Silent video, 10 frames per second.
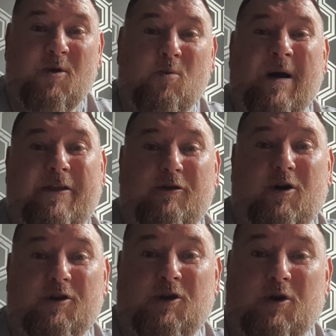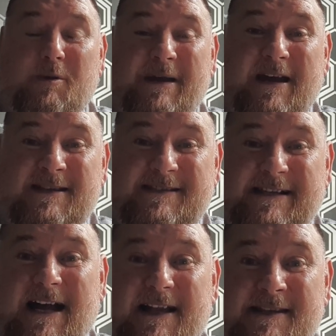whether or not you're going to be able to
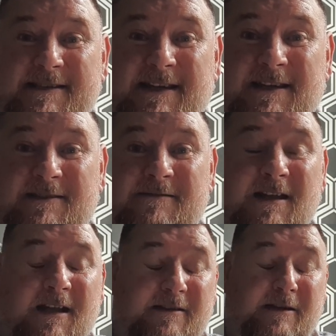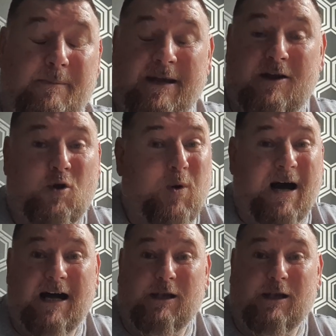start the season. There'll be quite a